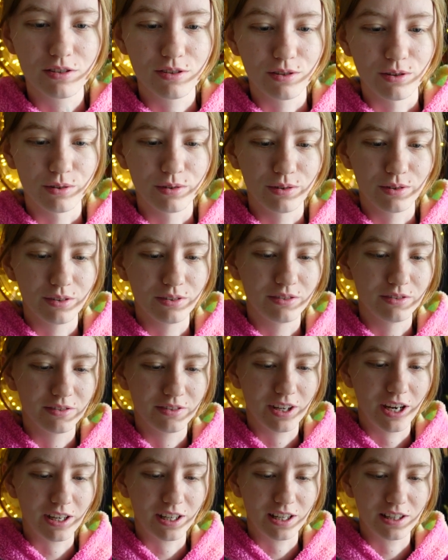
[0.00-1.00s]
so
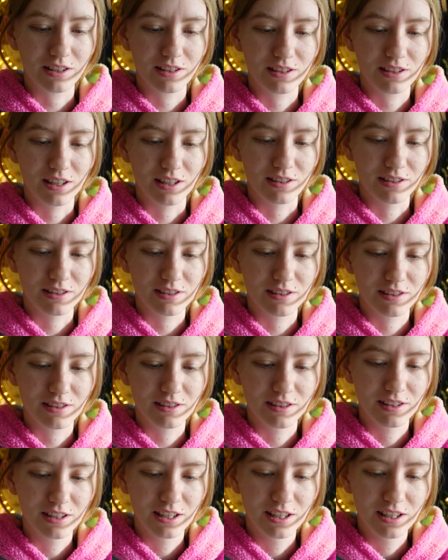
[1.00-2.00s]
I guess that's